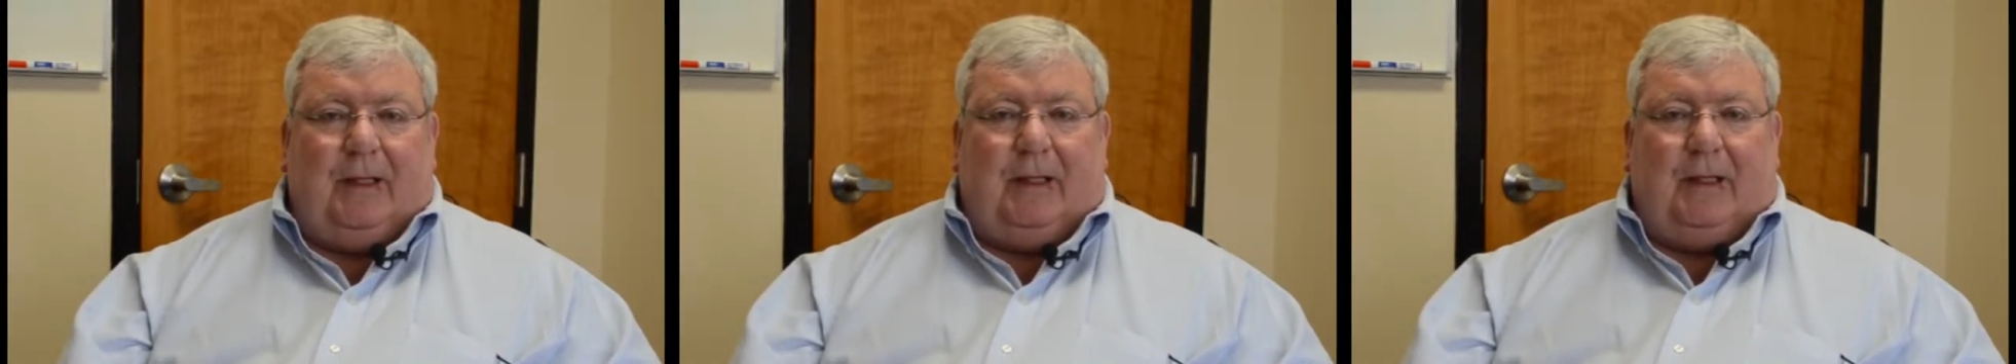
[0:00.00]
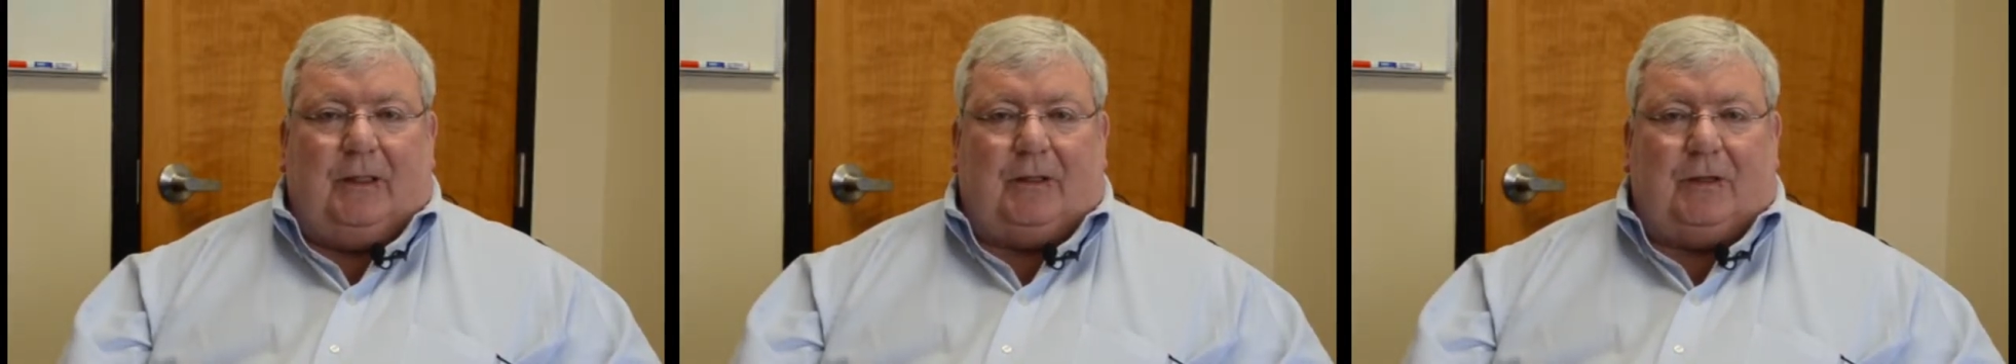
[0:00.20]

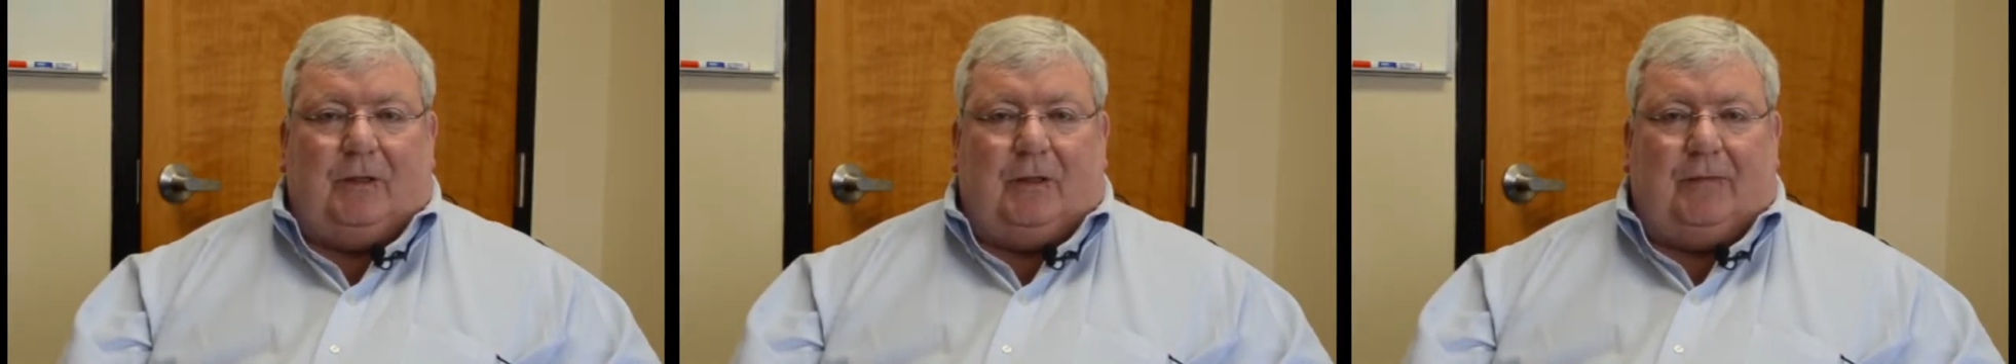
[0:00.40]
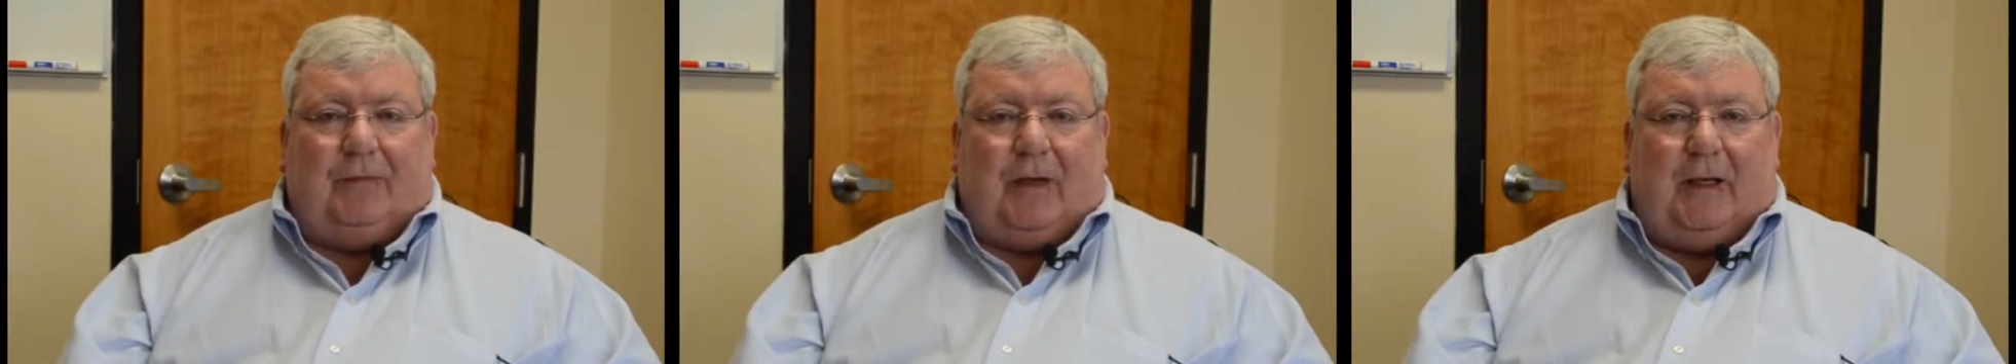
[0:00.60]
and a
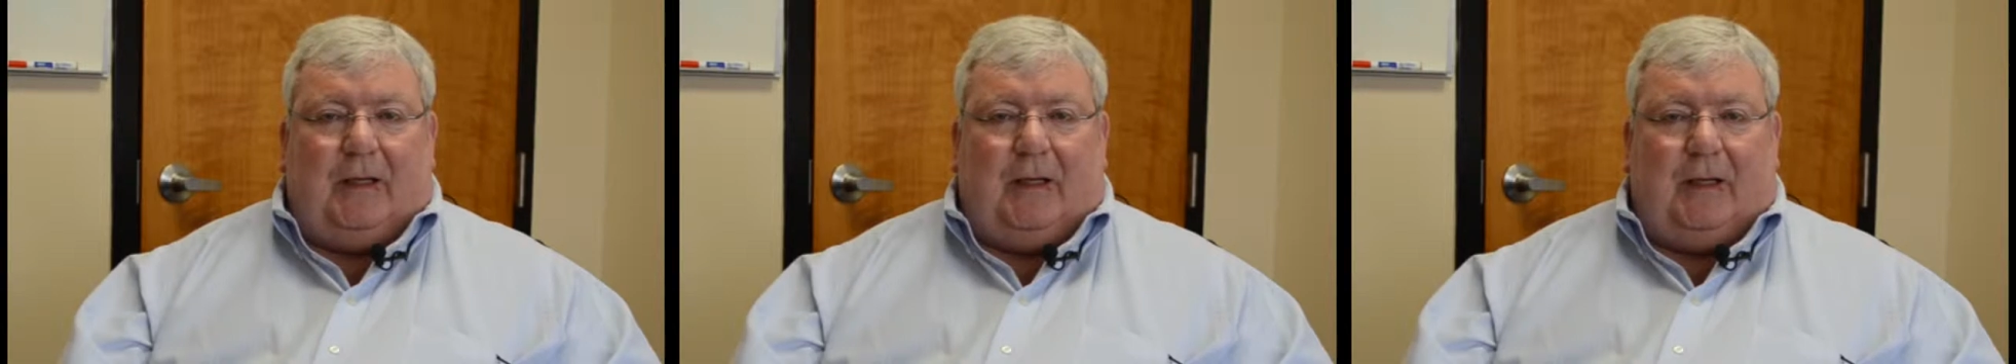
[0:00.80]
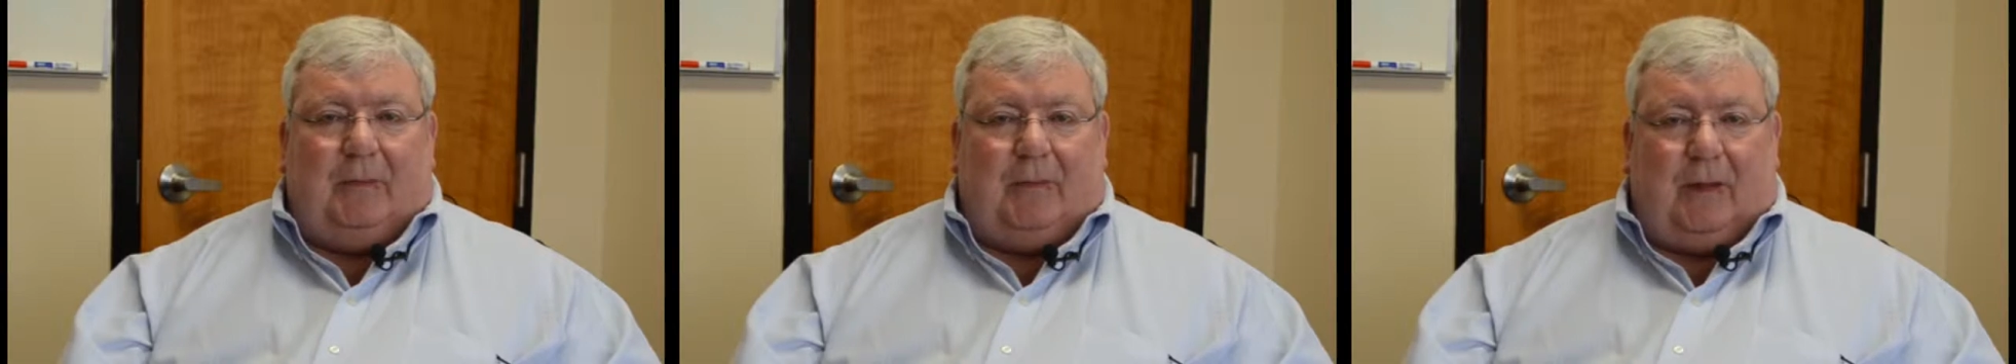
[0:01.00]

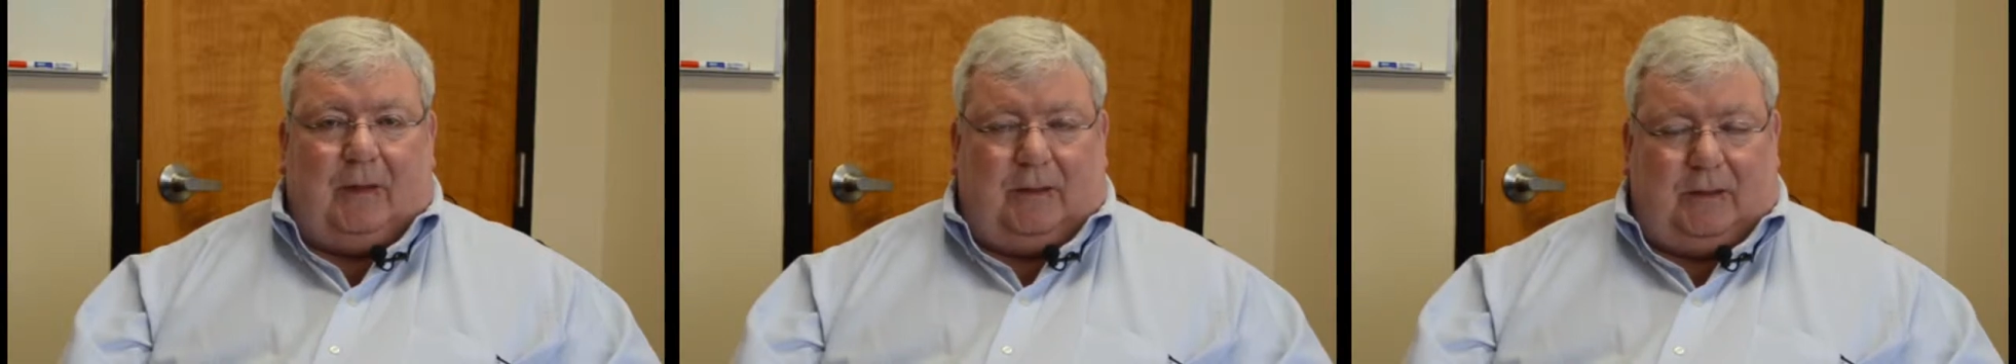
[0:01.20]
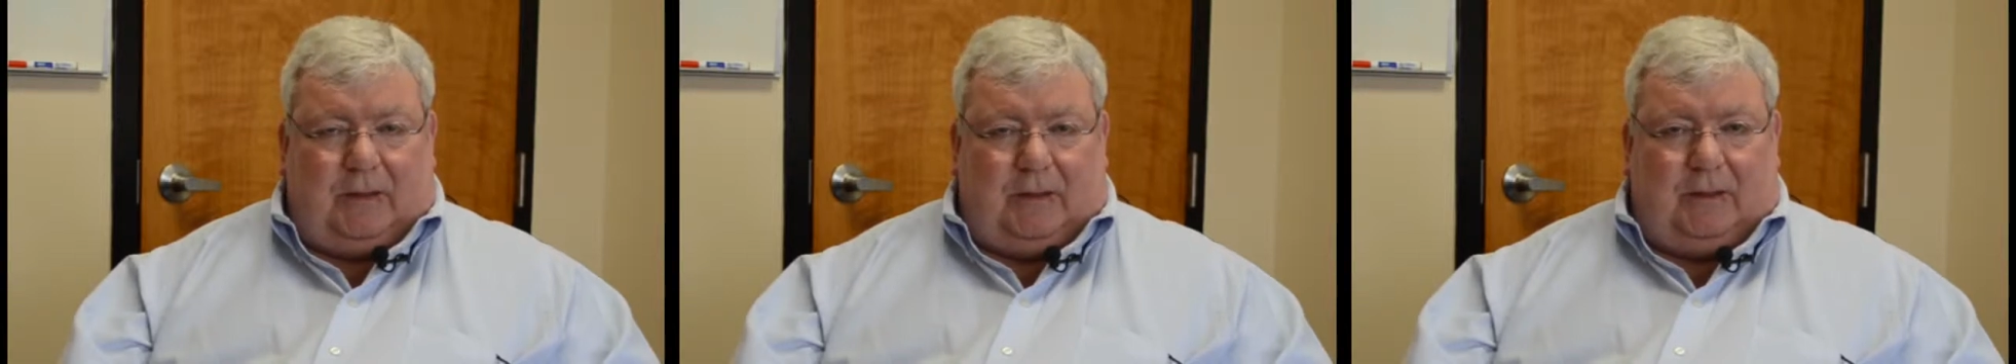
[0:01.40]
certified
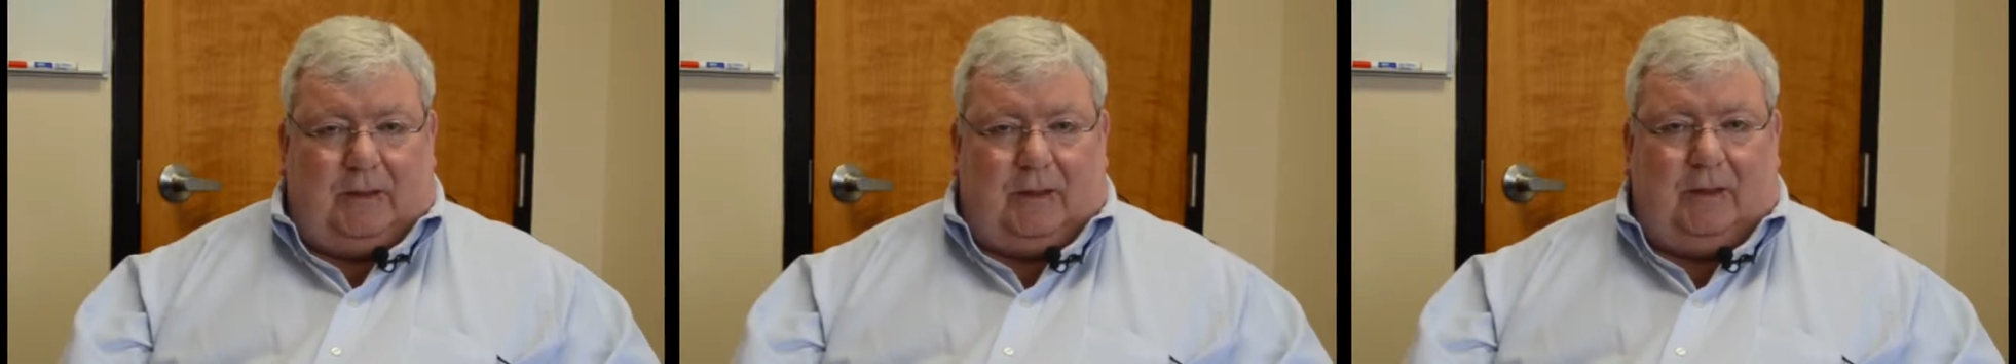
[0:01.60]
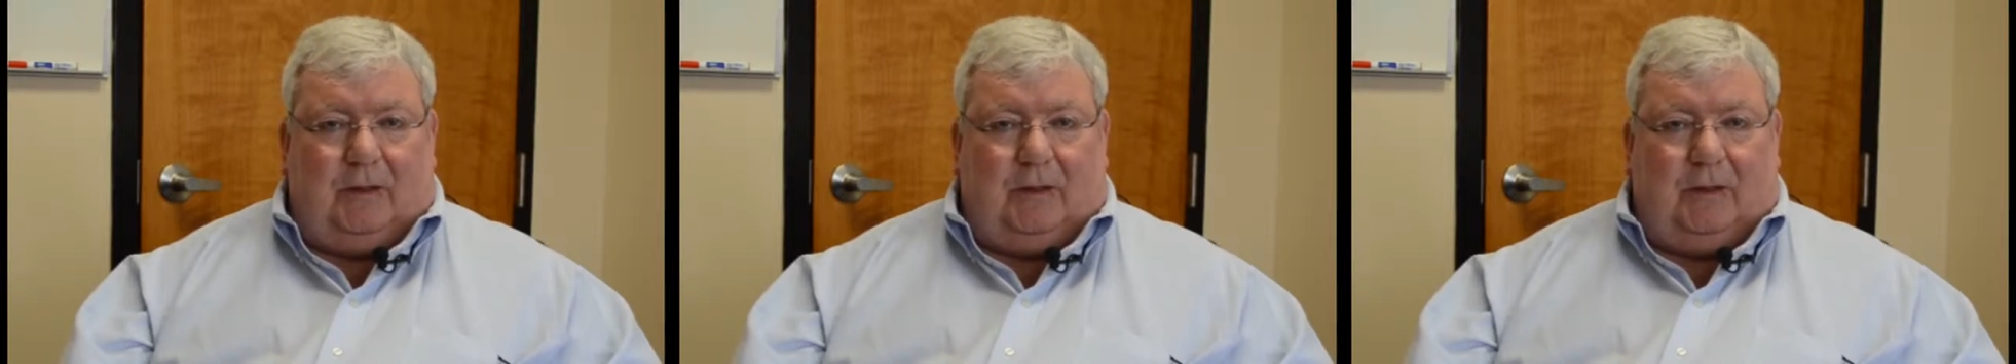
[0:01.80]
entomologist